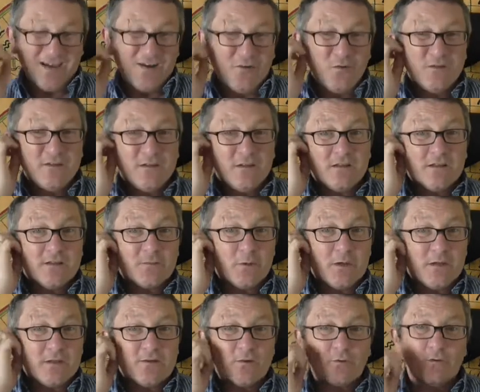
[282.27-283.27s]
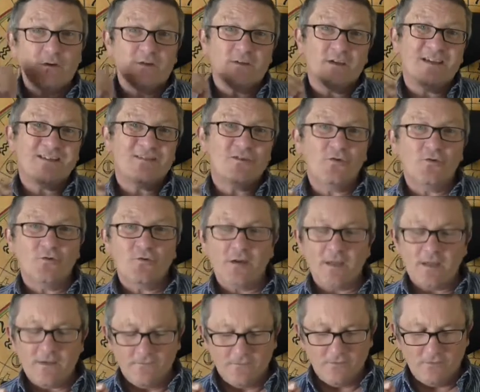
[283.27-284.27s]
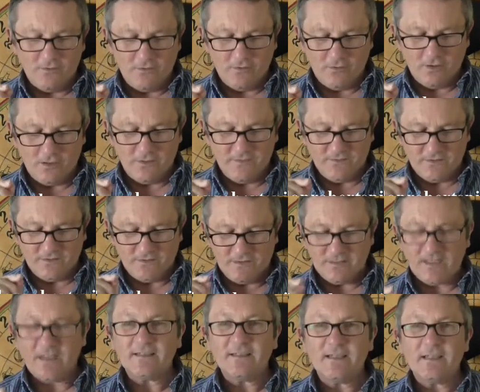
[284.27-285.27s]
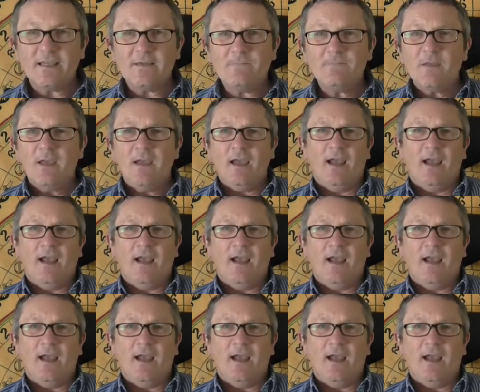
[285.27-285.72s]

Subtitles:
Also this week, Taurus, it's great for you guys for study,